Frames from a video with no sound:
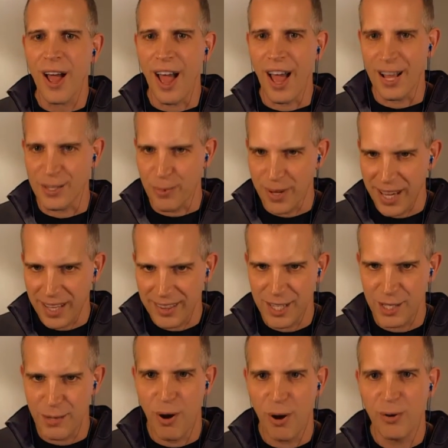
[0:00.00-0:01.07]
as we get
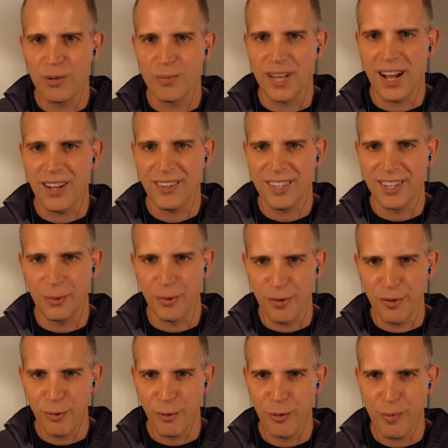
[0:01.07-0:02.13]
these modems out there with
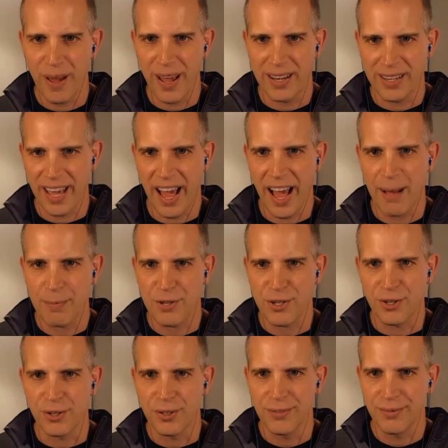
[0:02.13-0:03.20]
full band
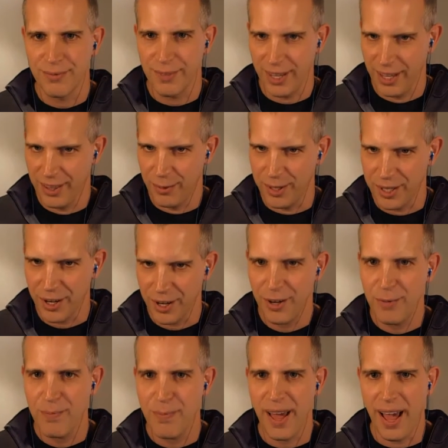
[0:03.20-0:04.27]
capture in the
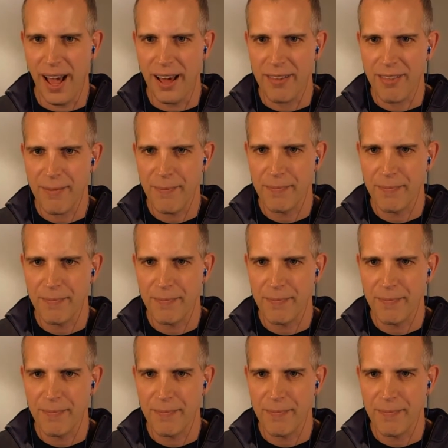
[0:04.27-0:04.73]
return path,